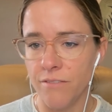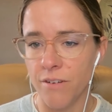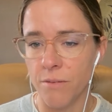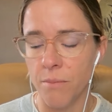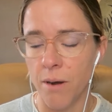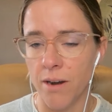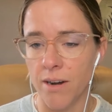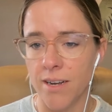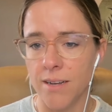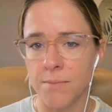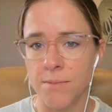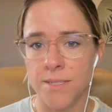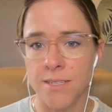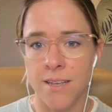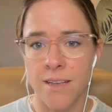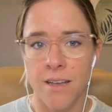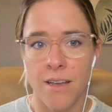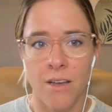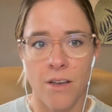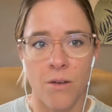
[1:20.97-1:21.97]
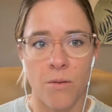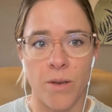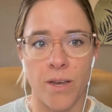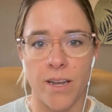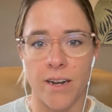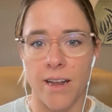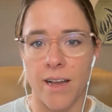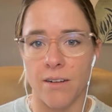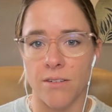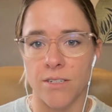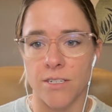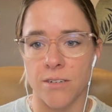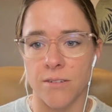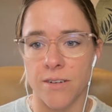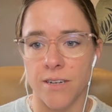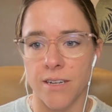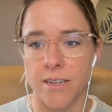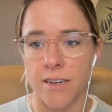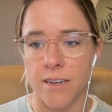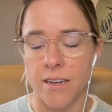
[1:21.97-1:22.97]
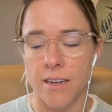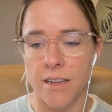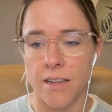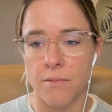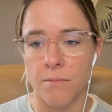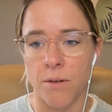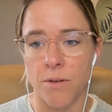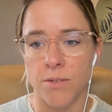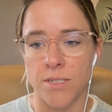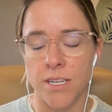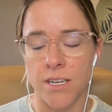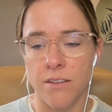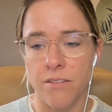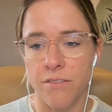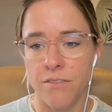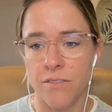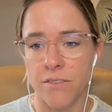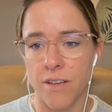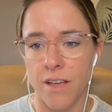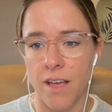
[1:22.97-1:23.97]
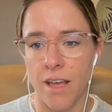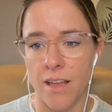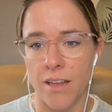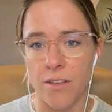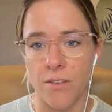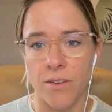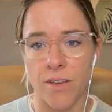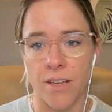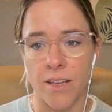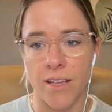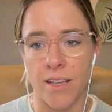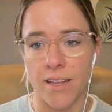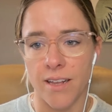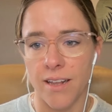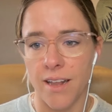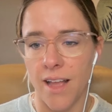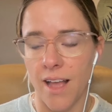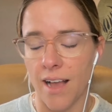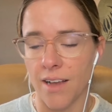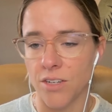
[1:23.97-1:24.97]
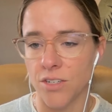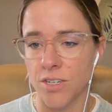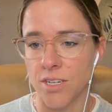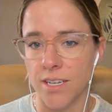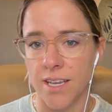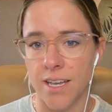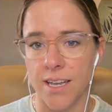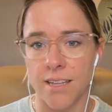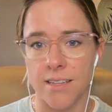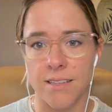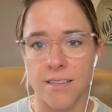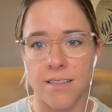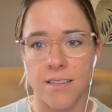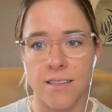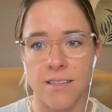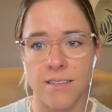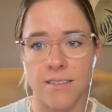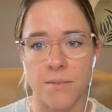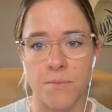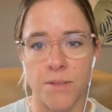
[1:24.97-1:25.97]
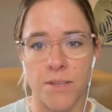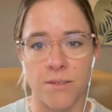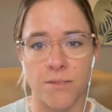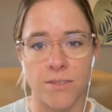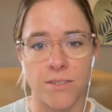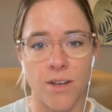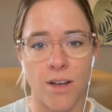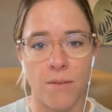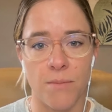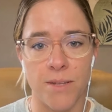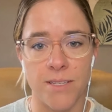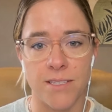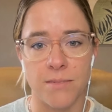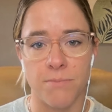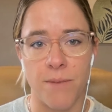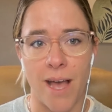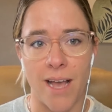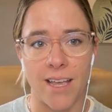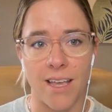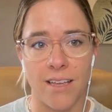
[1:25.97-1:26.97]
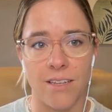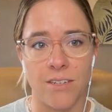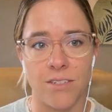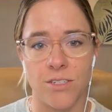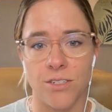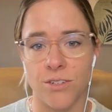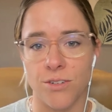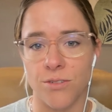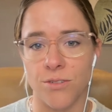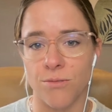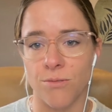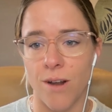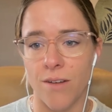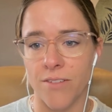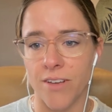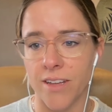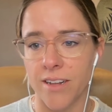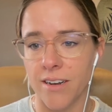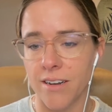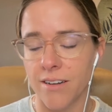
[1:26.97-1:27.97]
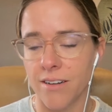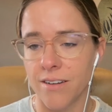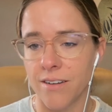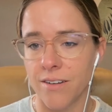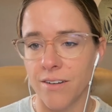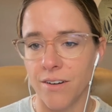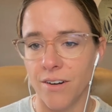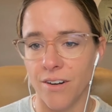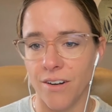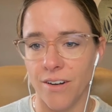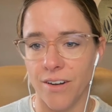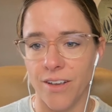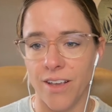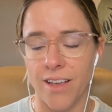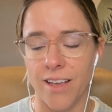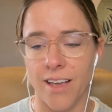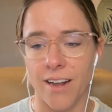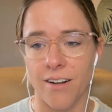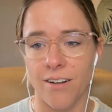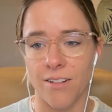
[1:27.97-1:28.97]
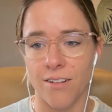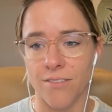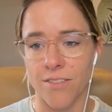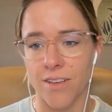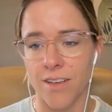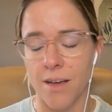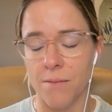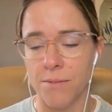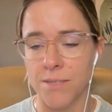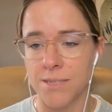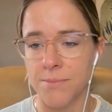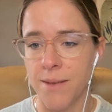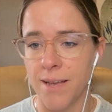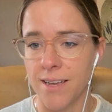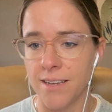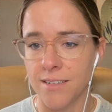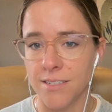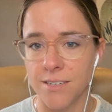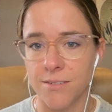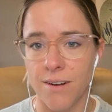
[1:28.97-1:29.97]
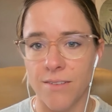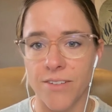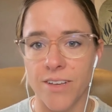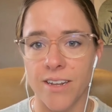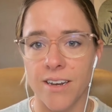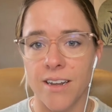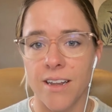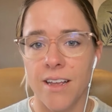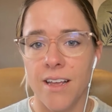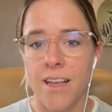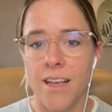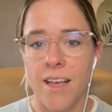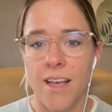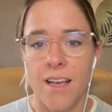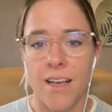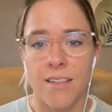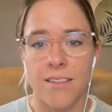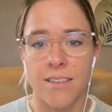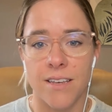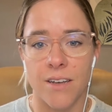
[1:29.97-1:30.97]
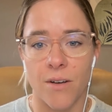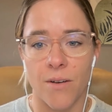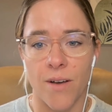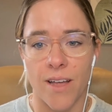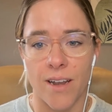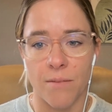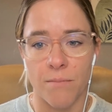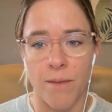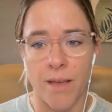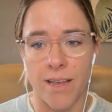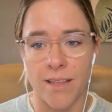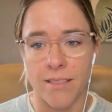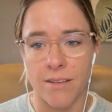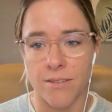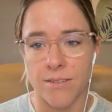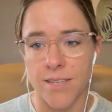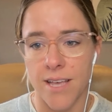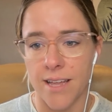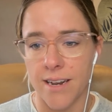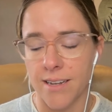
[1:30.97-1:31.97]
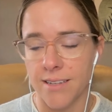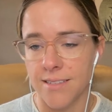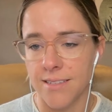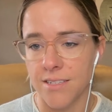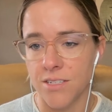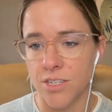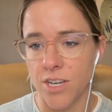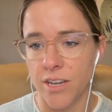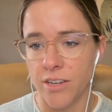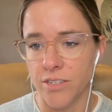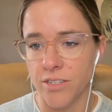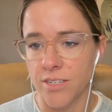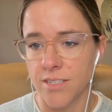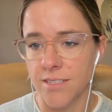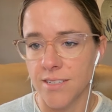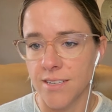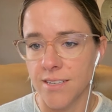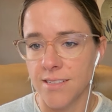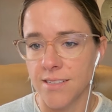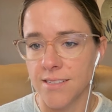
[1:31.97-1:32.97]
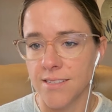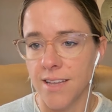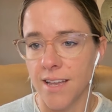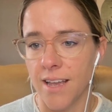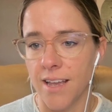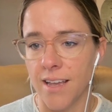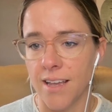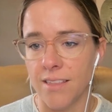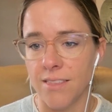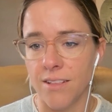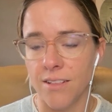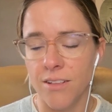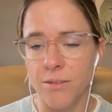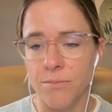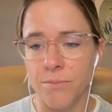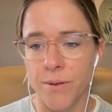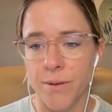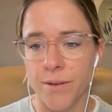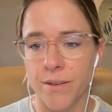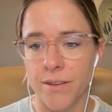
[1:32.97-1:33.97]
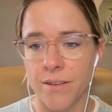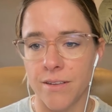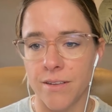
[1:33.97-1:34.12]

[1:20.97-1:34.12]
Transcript: for markups. We can now do it in Motif, and you can actually get some of those comments back into Revit, where you can get all of the comments back into Revit to go ahead and make those edits and changes and stay in the loop.